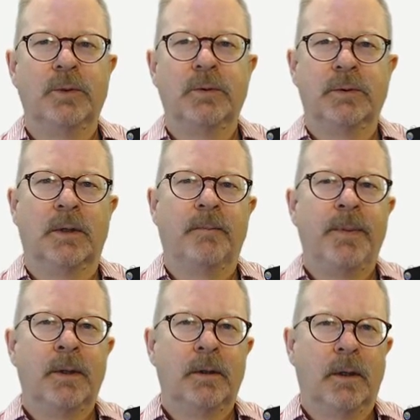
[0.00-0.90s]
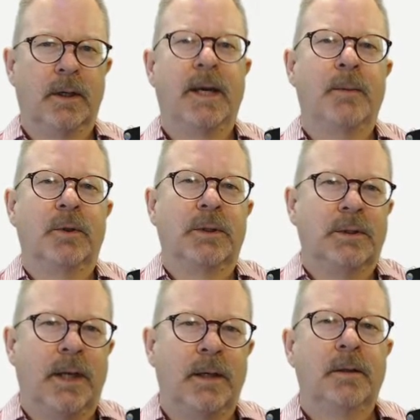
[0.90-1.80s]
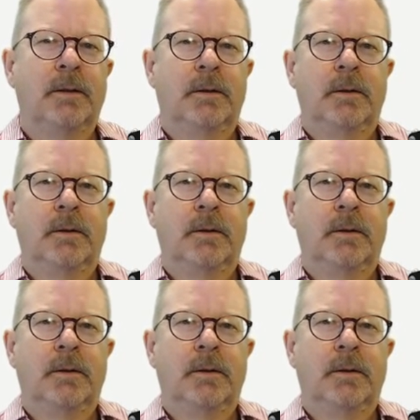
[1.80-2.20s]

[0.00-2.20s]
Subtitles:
which was a camera to take